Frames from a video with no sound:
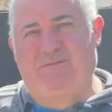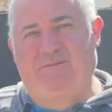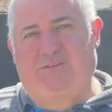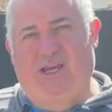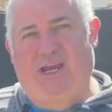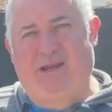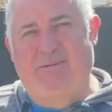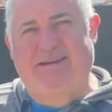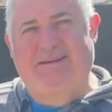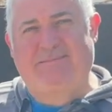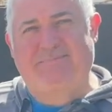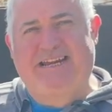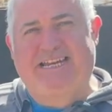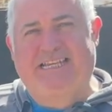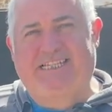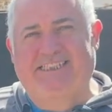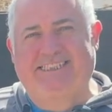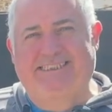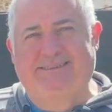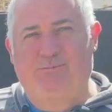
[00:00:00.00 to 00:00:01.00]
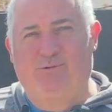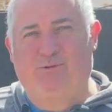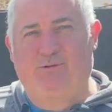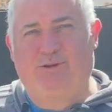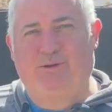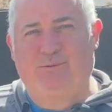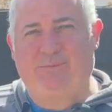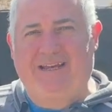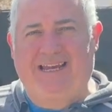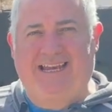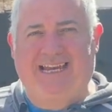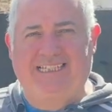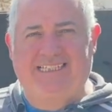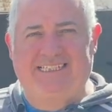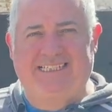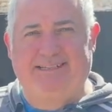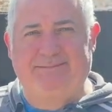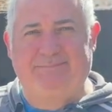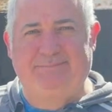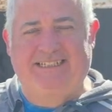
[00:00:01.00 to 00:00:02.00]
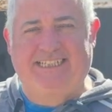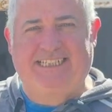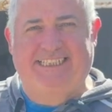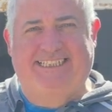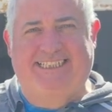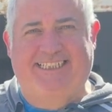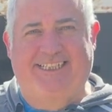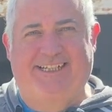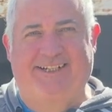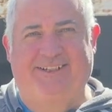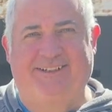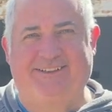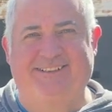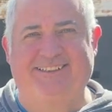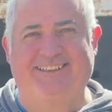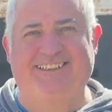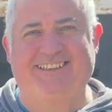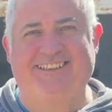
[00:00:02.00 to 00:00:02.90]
5 cubic metres more than we had 10 minutes ago.